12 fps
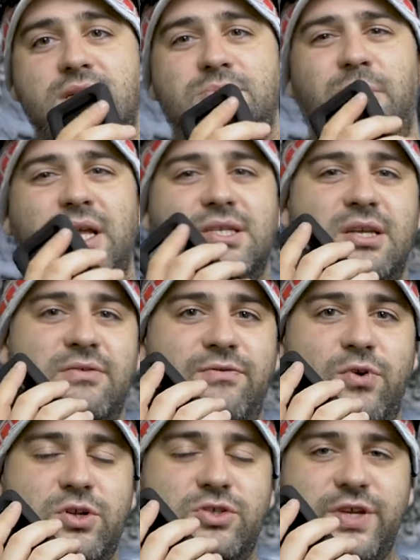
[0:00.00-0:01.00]
this button
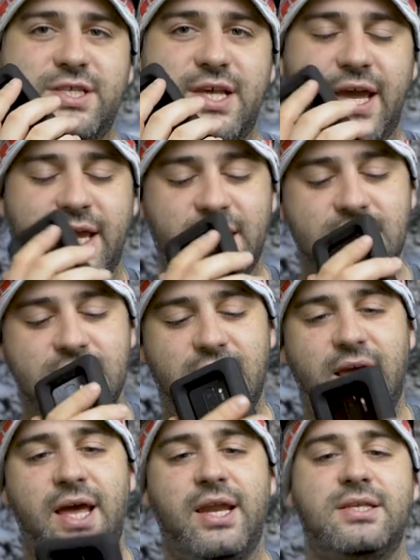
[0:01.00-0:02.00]
for three seconds
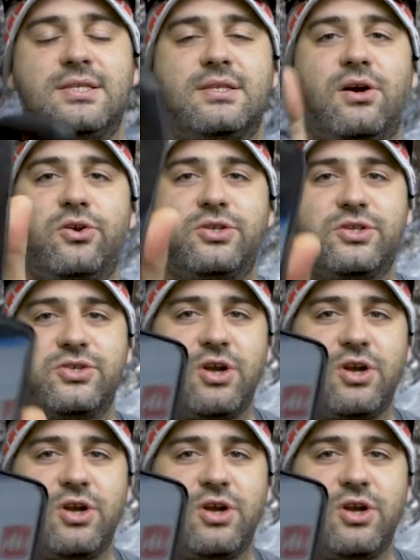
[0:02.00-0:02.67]
and it starts